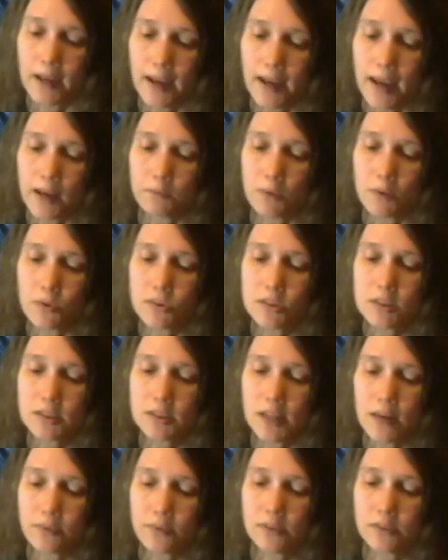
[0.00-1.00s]
And Moses
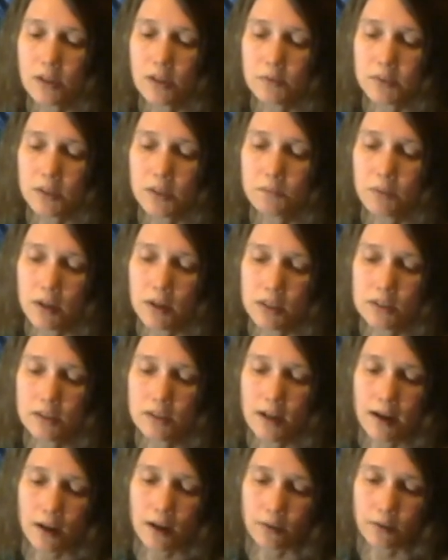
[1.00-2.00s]
gave the redemption money
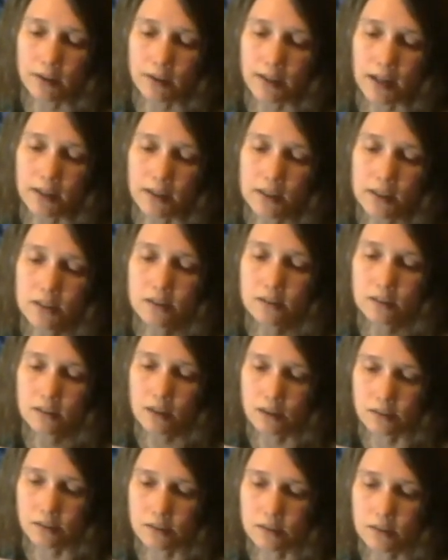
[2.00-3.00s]
to Aaron and his
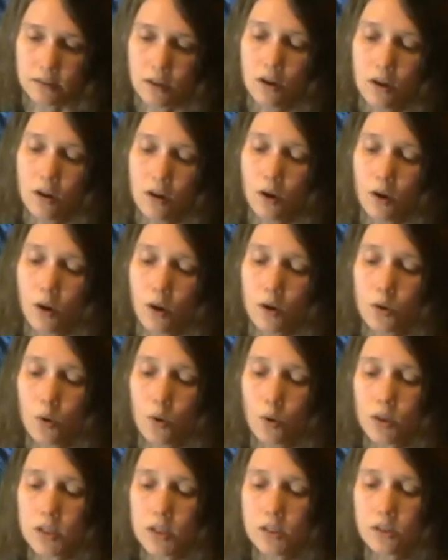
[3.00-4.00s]
sons,
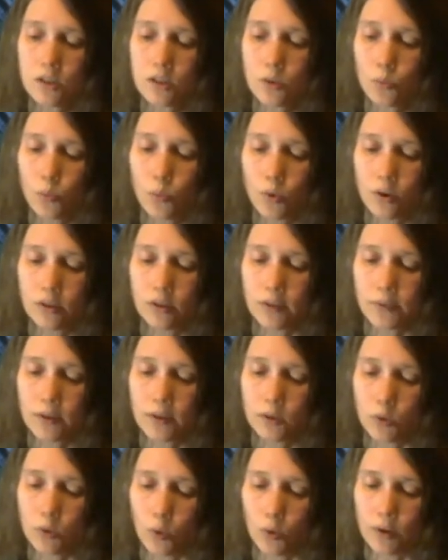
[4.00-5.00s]
according to the word of
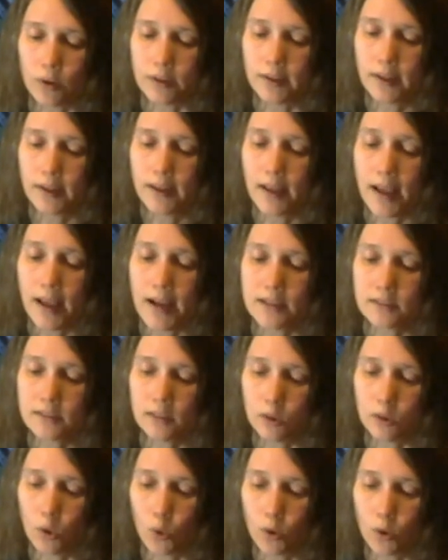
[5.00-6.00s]
the Lord, as
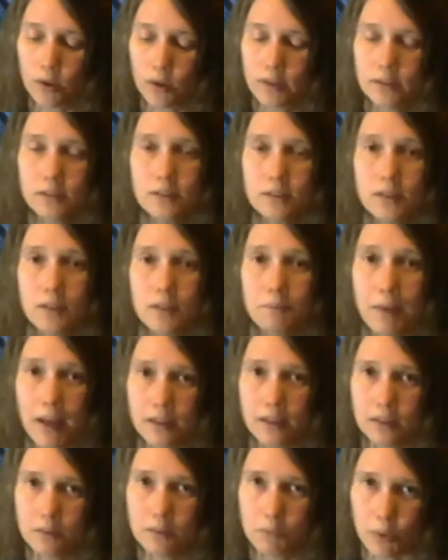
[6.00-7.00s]
the Lord
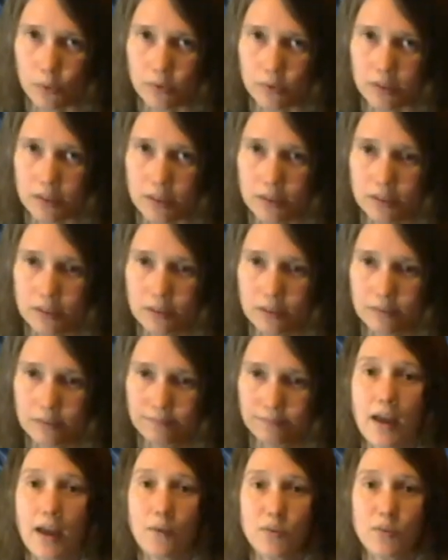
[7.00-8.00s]
commanded Moses.
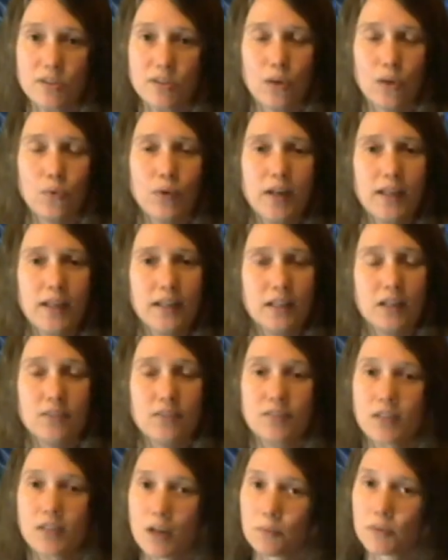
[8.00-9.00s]
That was our reading
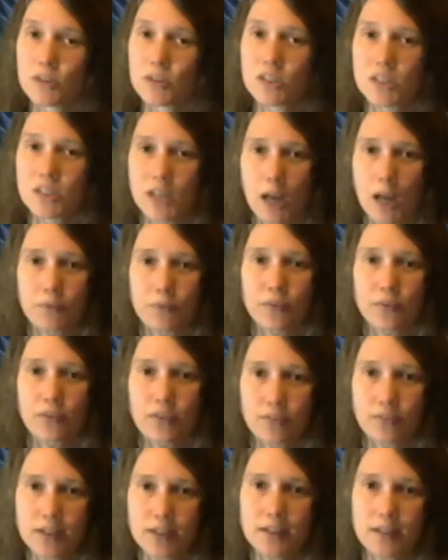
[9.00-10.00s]
of Numbers chapter
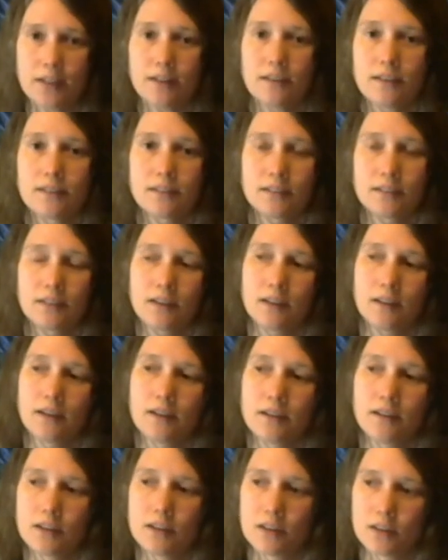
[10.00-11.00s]
3.
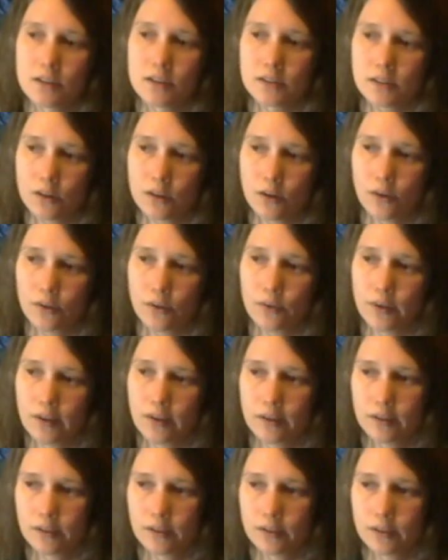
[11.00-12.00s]
So,
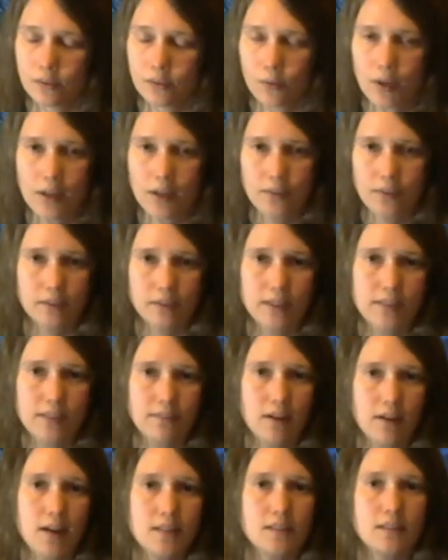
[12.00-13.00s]
wow, the
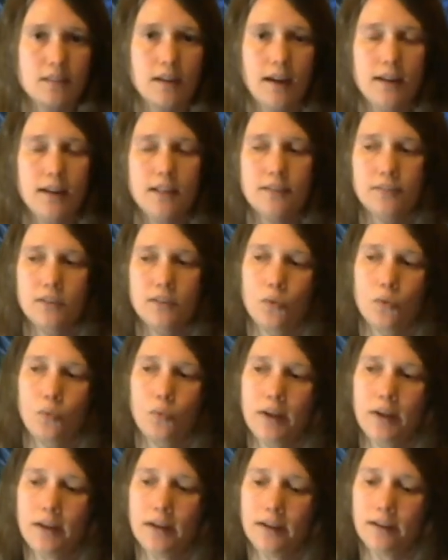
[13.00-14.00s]
Levites kind of in a
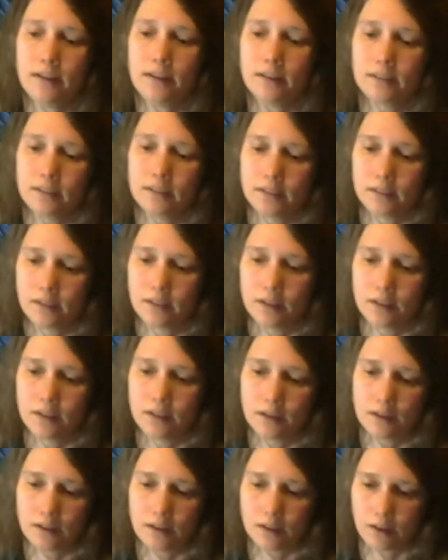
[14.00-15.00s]
way
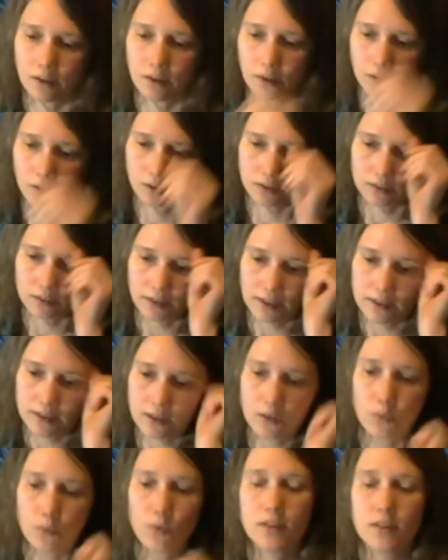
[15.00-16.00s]
are like
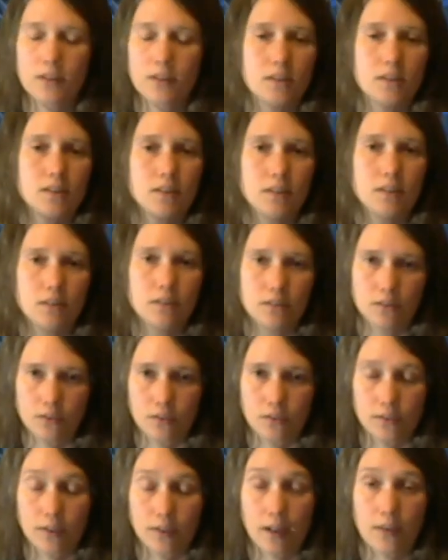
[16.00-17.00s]
a witness
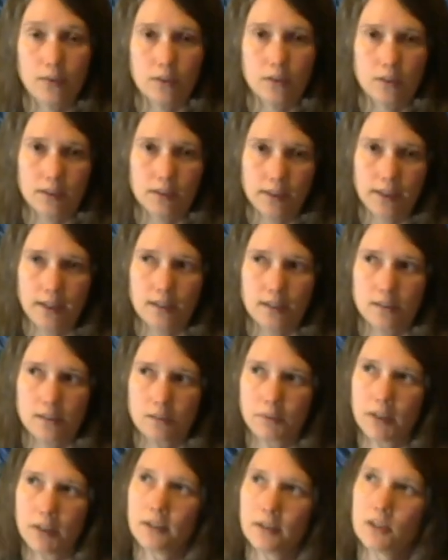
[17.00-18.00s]
to the other clans. I
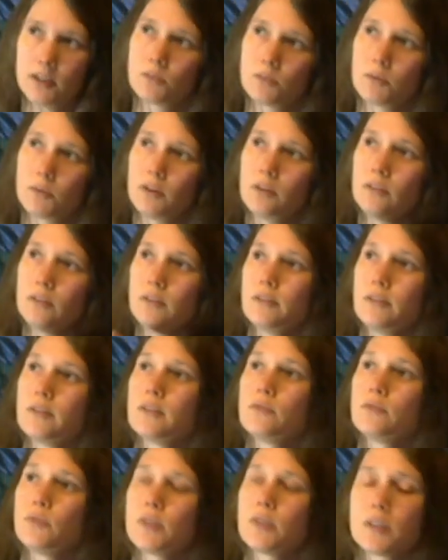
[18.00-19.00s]
mean, Israel
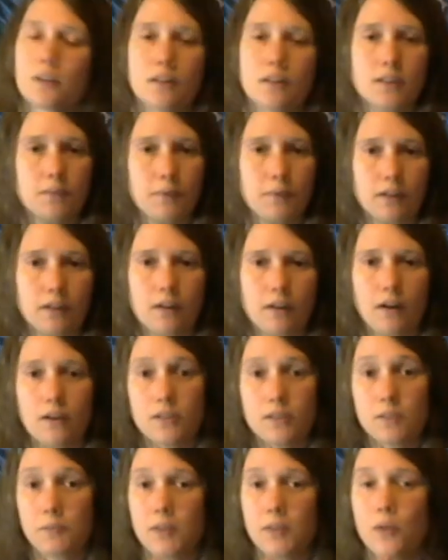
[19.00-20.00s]
was selected by
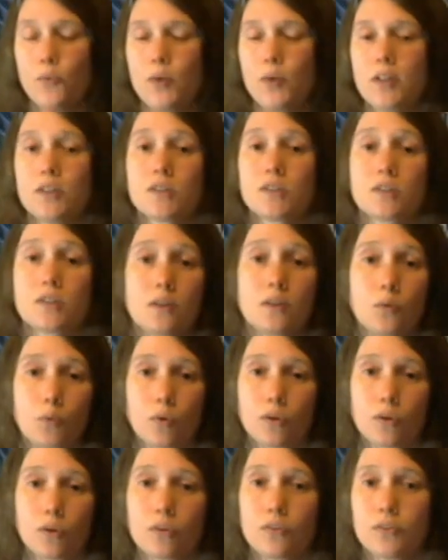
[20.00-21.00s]
God to be a witness to the
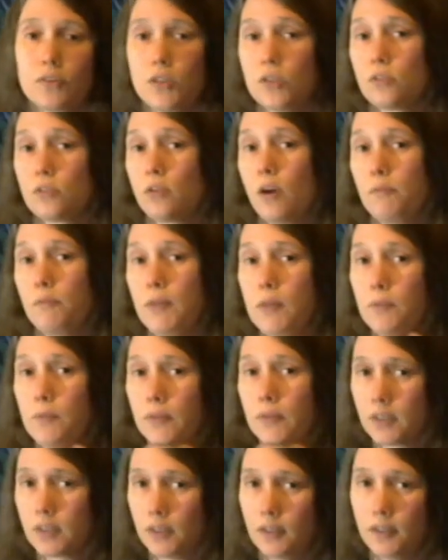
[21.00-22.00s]
world, to draw
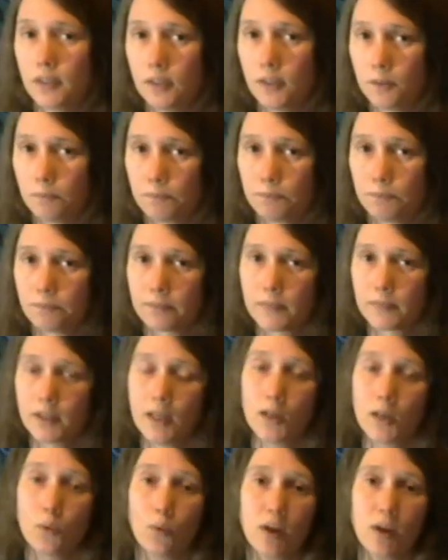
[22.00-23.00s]
people to Him
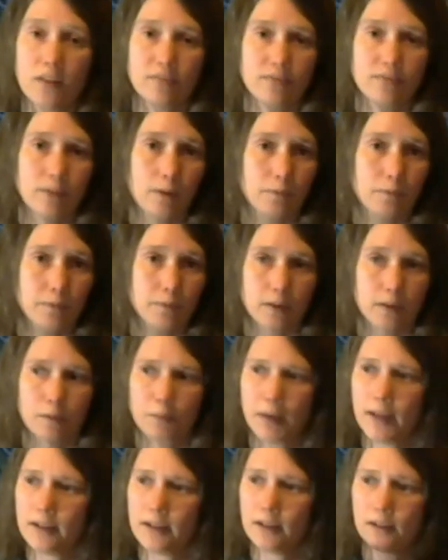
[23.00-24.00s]
and away from their
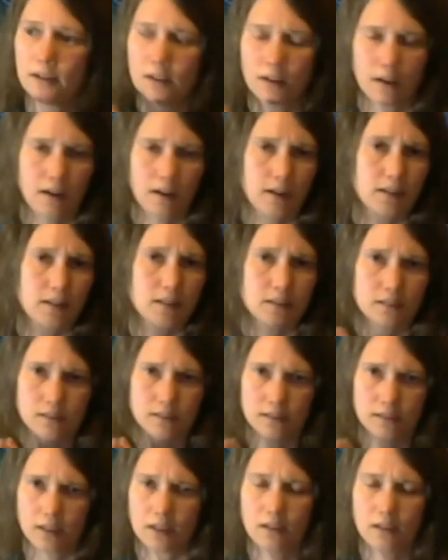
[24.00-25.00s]
pagan gods
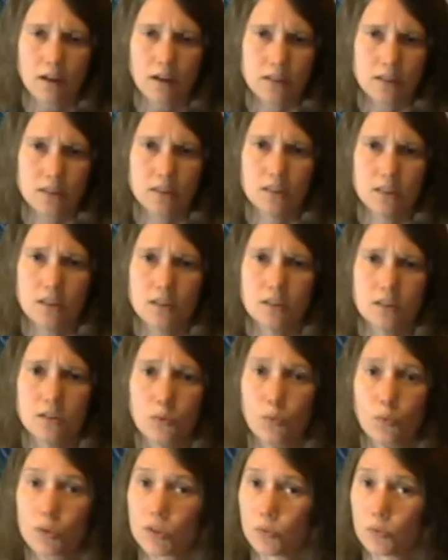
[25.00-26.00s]
and goddesses,
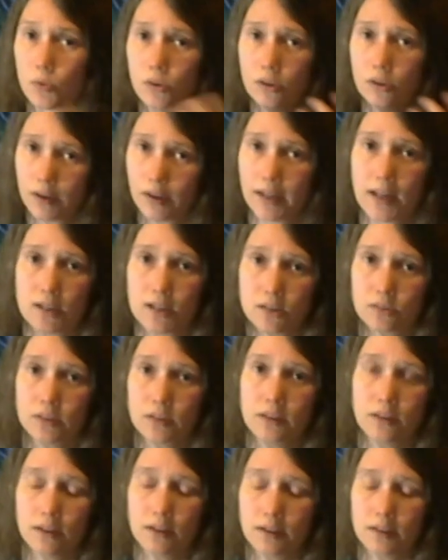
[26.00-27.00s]
which were not
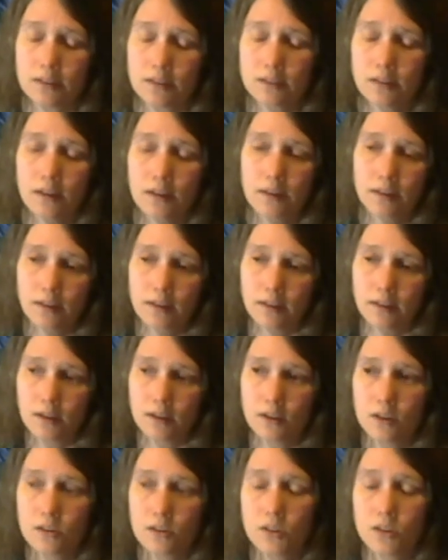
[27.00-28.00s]
actually gods,
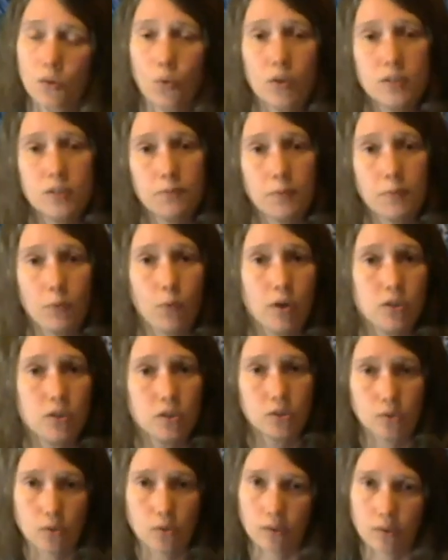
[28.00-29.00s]
to worship the one
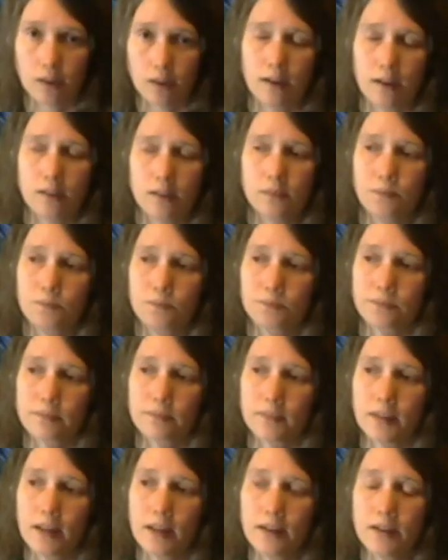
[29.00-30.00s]
true God.
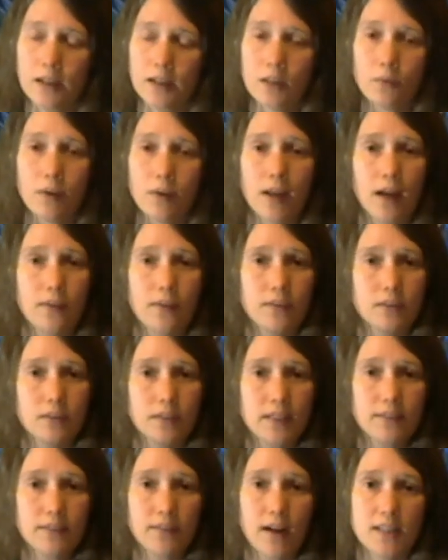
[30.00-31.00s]
And here we have the
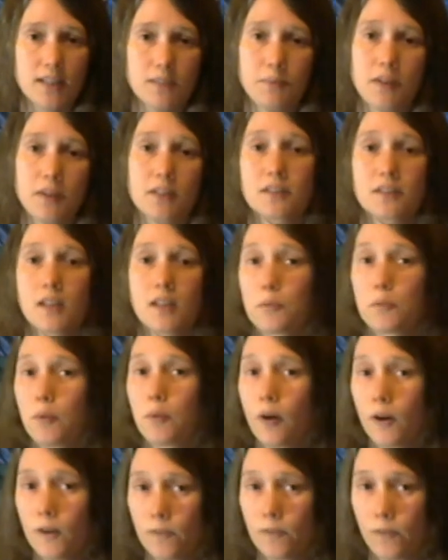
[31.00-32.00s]
Levites being set
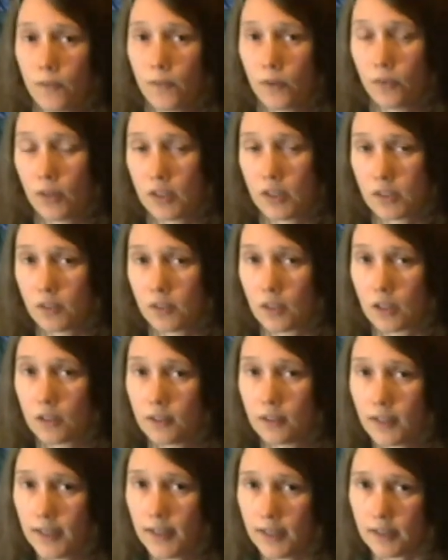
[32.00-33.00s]
apart from the rest of the
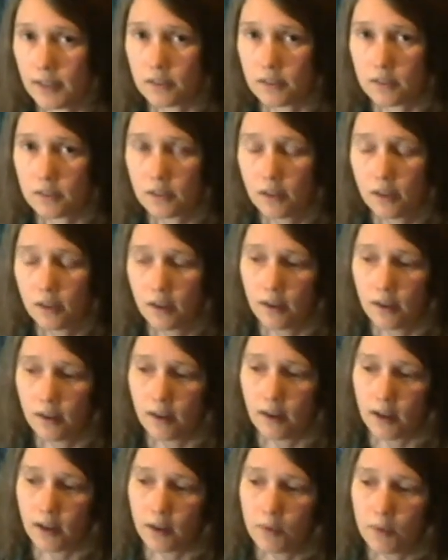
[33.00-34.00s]
clans,
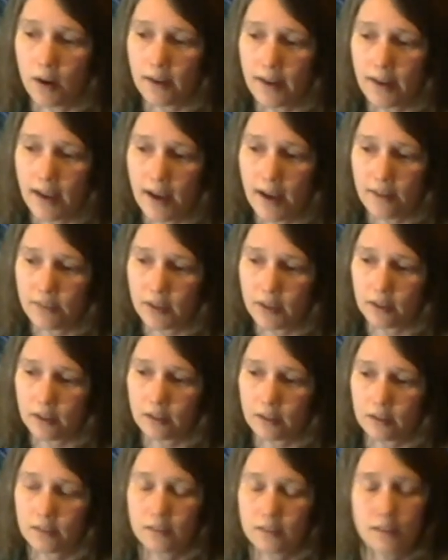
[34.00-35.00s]
um, not
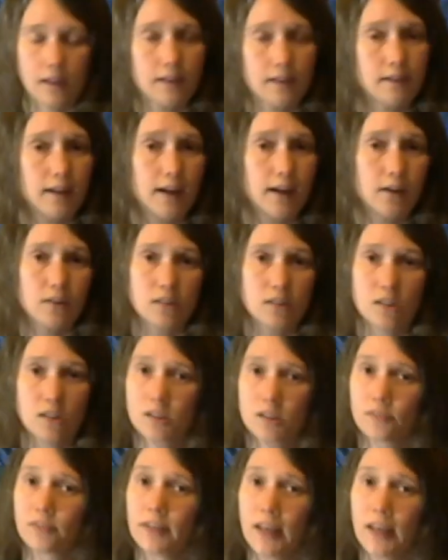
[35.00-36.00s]
having an inheritance
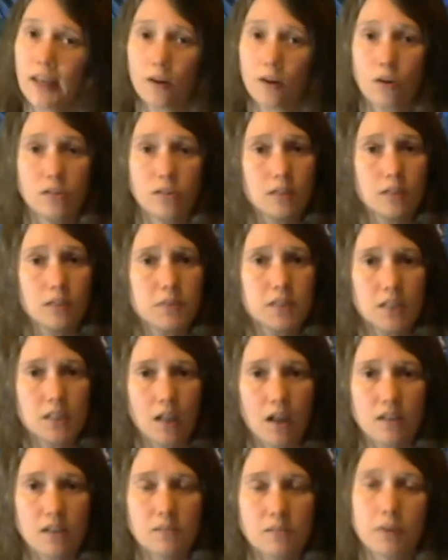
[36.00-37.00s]
of land all to
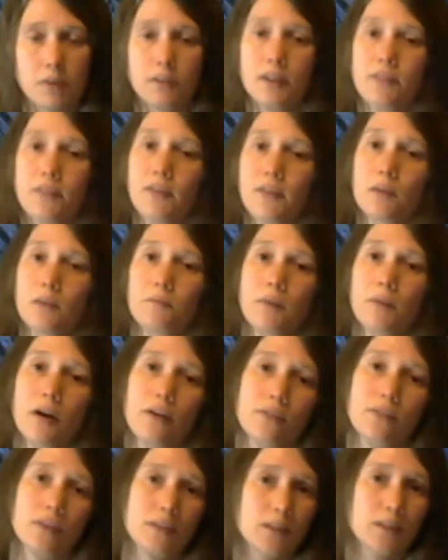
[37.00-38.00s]
themselves, but living
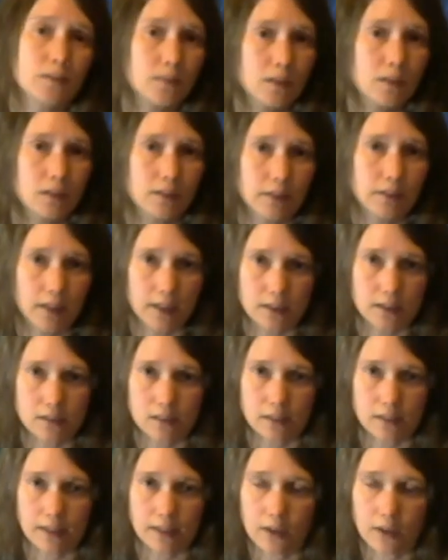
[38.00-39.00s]
among the different
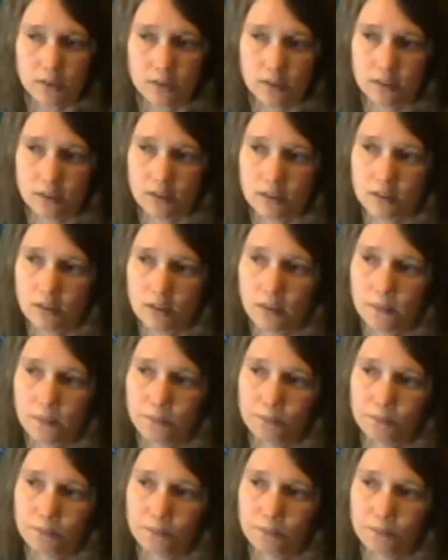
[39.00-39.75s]
clans and houses.